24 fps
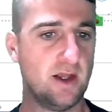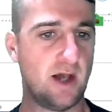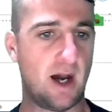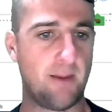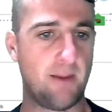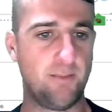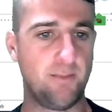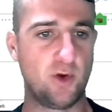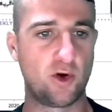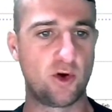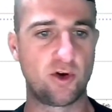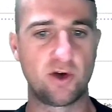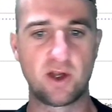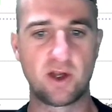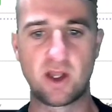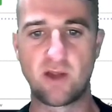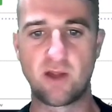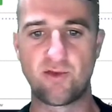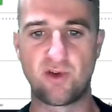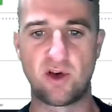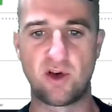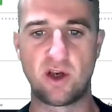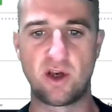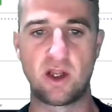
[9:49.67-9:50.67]
I'm not going to
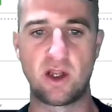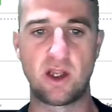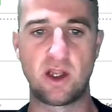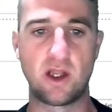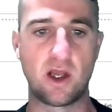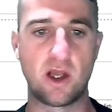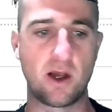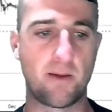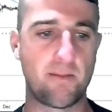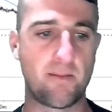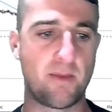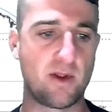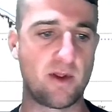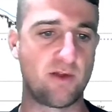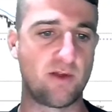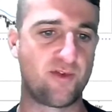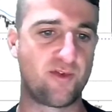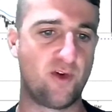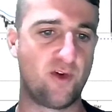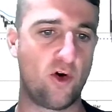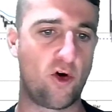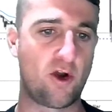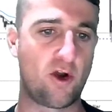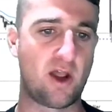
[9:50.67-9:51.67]
give any um,
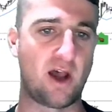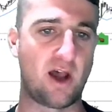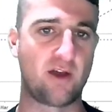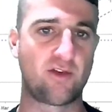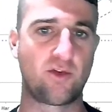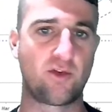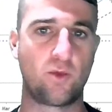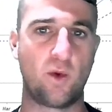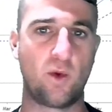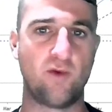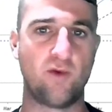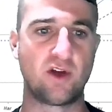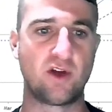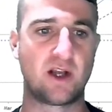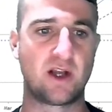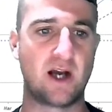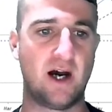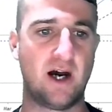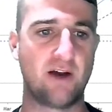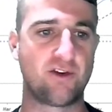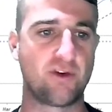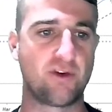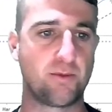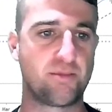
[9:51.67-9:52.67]
forecast with
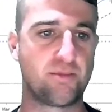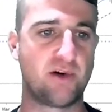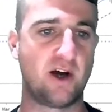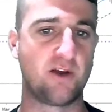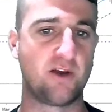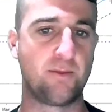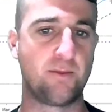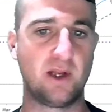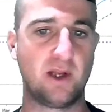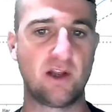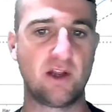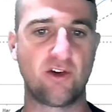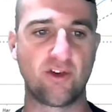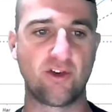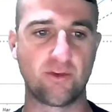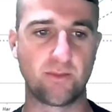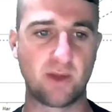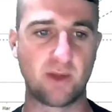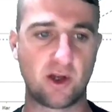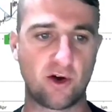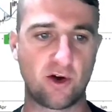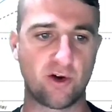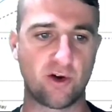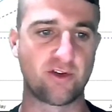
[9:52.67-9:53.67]
regard to price prediction
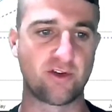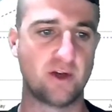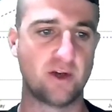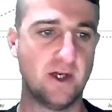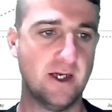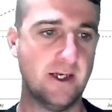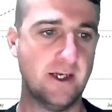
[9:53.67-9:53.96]
because